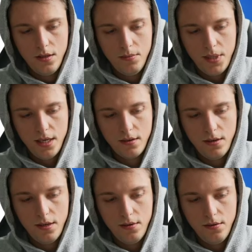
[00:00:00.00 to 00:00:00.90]
The
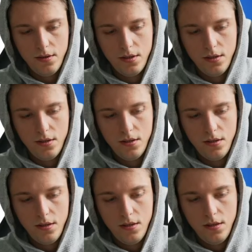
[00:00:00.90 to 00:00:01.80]
background
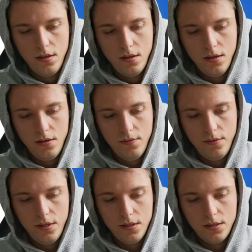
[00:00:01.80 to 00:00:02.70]

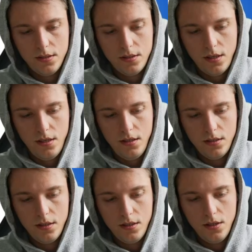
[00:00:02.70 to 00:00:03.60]
of the
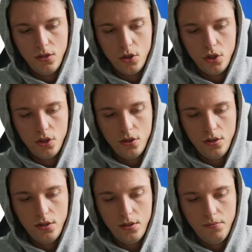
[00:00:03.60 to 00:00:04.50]
site
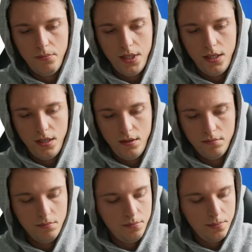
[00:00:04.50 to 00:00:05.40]
should be
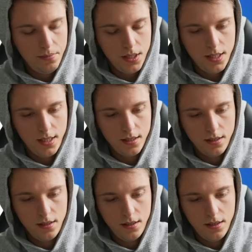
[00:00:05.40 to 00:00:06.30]

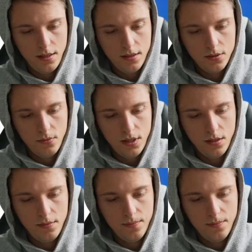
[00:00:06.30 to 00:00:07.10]
black as well.